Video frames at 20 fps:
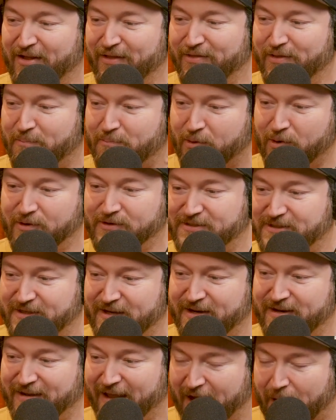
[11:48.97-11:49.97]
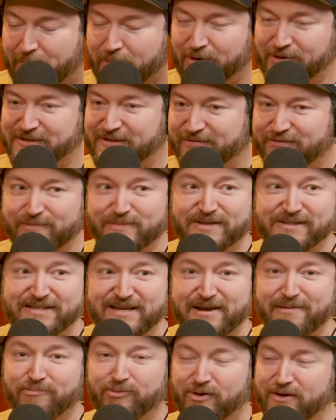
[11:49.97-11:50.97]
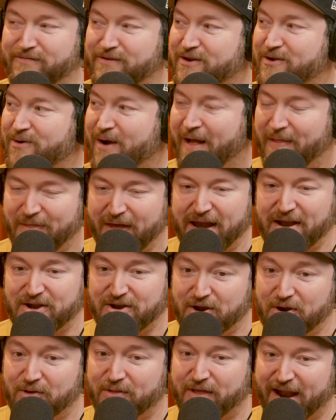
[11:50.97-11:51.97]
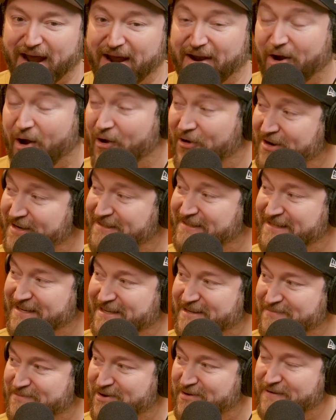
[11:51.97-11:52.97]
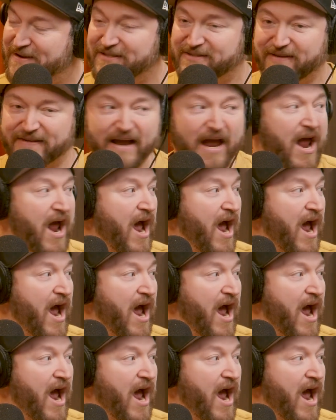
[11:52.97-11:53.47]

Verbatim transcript: the person, like a person from the sneak preview, and they knew that I had already seen the movie, it's so, like